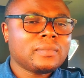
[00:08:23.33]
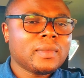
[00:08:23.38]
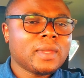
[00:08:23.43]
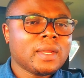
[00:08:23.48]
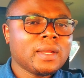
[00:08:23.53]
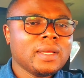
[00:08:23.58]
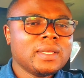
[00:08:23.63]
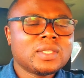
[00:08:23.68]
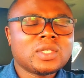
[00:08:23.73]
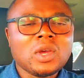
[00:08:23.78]

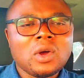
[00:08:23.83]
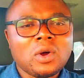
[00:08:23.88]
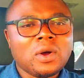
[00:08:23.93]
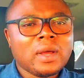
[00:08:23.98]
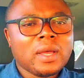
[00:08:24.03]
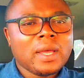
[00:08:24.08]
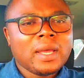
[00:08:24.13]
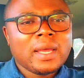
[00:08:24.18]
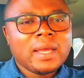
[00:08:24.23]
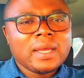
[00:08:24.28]
So
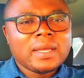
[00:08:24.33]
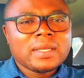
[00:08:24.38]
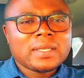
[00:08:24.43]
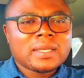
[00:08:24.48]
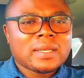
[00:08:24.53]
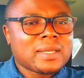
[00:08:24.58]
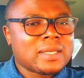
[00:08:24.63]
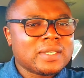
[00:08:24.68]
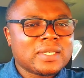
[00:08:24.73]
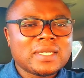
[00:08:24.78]

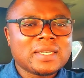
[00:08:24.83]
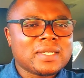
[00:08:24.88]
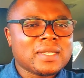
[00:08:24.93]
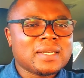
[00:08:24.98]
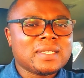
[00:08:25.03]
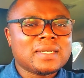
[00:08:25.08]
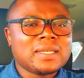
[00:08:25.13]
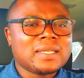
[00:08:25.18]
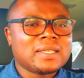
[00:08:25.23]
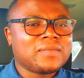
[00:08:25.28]

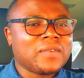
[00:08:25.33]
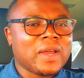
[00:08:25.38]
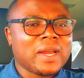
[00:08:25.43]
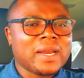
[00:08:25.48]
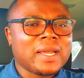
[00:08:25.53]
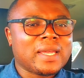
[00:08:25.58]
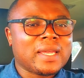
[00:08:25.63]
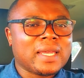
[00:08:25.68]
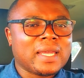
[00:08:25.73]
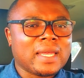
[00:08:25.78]
consistency is
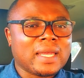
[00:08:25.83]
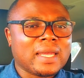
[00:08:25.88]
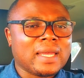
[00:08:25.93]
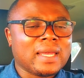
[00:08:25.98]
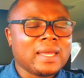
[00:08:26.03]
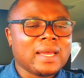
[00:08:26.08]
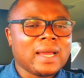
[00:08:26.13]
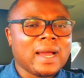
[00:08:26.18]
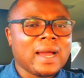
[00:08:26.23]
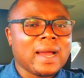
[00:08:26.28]
very
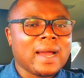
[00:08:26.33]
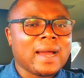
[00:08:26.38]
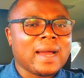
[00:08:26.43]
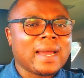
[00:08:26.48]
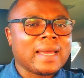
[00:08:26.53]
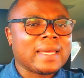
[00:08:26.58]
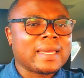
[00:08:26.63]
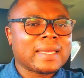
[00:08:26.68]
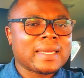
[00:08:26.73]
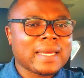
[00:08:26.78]
key.
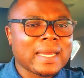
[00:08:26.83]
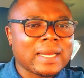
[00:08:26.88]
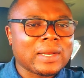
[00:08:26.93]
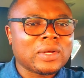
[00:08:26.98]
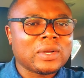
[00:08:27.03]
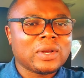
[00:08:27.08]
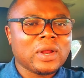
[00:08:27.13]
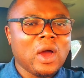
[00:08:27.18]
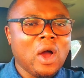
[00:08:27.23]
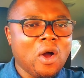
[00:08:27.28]
I
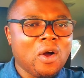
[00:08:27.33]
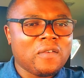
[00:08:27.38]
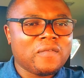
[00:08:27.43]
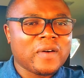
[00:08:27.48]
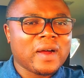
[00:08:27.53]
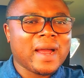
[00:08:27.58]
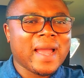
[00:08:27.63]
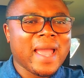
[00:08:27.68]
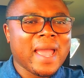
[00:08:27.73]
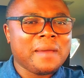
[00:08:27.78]
cannot
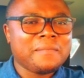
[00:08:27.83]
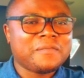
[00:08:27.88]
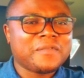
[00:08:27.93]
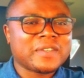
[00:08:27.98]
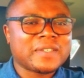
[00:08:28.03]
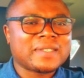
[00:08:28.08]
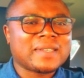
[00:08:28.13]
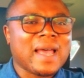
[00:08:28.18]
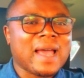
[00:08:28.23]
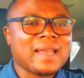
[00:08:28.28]

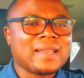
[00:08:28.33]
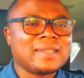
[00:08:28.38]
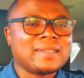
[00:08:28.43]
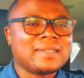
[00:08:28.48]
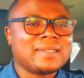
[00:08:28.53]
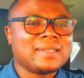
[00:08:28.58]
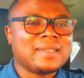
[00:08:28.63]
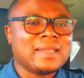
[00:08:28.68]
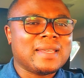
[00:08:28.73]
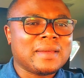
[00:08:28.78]

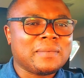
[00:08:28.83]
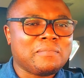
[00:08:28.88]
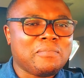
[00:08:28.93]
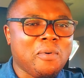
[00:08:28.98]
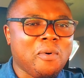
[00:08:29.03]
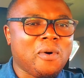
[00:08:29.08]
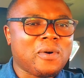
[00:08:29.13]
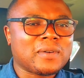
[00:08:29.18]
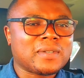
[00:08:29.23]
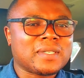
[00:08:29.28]
overemphasize the
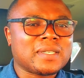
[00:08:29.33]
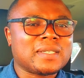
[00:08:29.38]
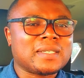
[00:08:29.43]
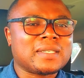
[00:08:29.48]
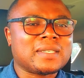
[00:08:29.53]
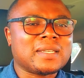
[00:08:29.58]
importance